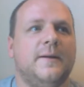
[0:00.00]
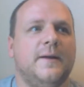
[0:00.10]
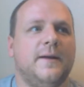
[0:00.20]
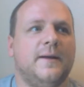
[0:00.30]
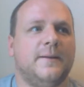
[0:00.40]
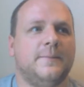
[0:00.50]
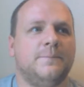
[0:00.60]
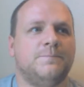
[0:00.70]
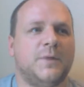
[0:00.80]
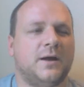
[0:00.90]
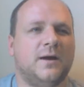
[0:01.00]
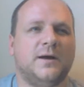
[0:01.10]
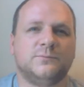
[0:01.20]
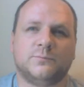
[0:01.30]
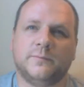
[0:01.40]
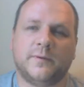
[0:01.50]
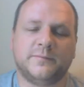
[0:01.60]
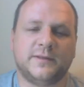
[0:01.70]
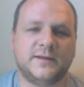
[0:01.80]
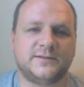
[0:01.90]
I can't
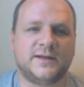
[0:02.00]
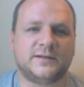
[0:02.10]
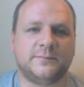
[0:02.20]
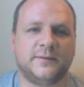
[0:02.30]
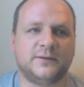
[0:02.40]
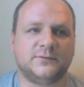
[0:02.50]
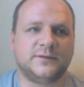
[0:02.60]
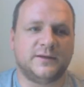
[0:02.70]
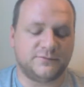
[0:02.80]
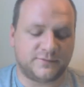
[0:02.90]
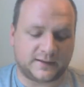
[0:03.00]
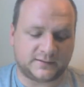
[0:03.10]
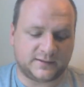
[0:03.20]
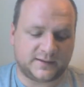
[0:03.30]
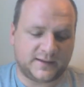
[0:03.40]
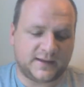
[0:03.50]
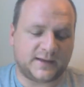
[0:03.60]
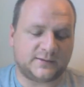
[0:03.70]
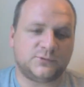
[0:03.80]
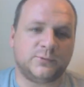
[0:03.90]
remember the exact amount. In fact, I
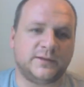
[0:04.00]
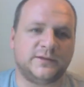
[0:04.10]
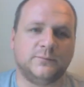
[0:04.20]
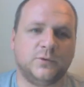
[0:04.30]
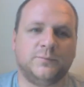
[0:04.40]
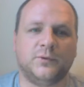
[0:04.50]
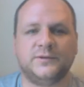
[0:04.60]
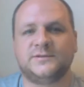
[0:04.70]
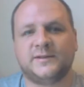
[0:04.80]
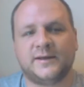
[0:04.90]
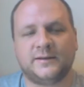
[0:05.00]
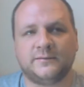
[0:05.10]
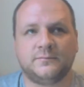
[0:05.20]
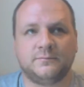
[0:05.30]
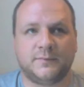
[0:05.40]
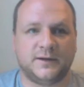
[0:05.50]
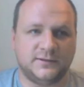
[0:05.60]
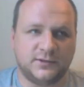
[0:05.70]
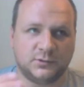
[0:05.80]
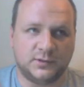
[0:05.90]
had 20 more points than my
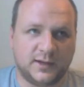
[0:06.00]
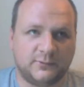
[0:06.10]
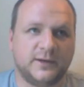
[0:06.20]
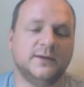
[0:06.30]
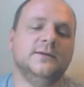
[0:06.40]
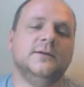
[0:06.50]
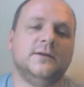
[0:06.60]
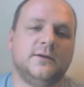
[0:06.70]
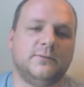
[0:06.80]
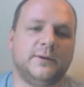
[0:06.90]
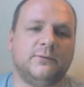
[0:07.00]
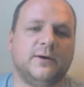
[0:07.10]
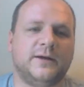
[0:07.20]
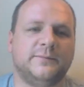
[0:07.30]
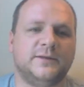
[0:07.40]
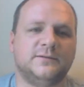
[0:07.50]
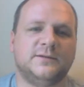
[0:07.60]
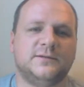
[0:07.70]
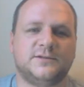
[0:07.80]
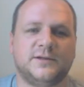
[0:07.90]
new lower requirement,
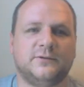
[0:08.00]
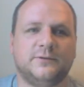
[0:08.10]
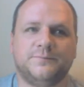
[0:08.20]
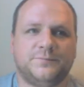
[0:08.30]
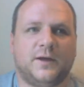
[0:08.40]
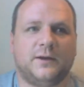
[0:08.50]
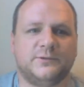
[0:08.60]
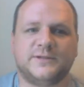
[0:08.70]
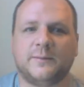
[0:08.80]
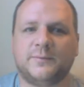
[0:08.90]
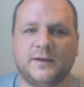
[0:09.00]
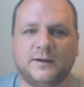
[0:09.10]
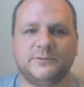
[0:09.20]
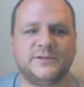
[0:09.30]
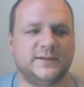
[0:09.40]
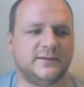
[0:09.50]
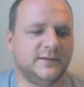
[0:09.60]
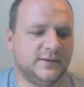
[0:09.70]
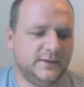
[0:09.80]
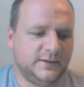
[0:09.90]
so I was happy I was in,
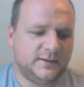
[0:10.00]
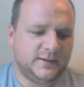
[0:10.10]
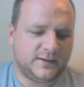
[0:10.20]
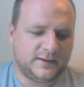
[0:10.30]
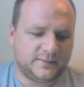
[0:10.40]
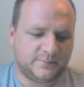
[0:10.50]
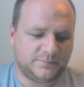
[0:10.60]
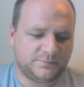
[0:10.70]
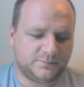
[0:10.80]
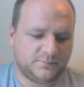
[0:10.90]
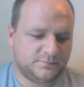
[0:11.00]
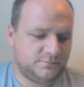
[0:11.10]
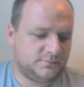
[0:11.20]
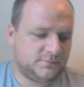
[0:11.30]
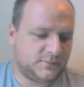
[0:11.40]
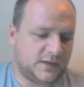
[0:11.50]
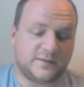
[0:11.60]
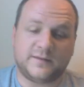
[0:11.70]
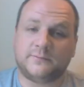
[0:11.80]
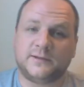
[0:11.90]
and
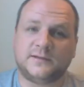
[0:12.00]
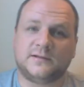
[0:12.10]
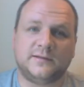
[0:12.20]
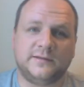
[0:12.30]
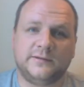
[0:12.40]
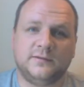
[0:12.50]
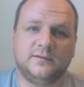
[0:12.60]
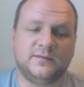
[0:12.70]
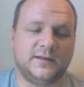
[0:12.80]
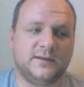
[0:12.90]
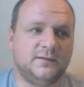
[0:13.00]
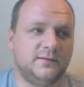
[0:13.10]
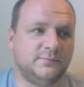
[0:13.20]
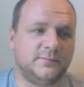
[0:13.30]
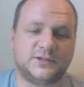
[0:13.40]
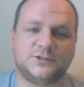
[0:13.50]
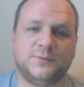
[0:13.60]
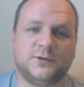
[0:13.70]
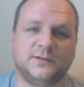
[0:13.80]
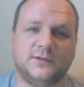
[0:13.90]
theoretically my
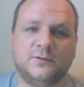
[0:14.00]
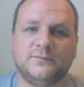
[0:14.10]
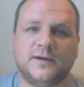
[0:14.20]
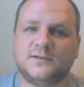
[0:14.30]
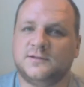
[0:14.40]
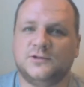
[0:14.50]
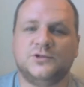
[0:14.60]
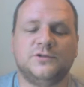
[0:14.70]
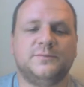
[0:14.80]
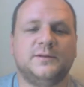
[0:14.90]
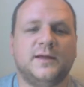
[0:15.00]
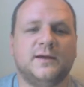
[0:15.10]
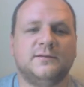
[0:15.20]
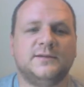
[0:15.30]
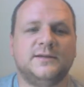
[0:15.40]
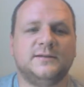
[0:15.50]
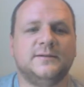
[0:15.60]
spot at university should have been guaranteed.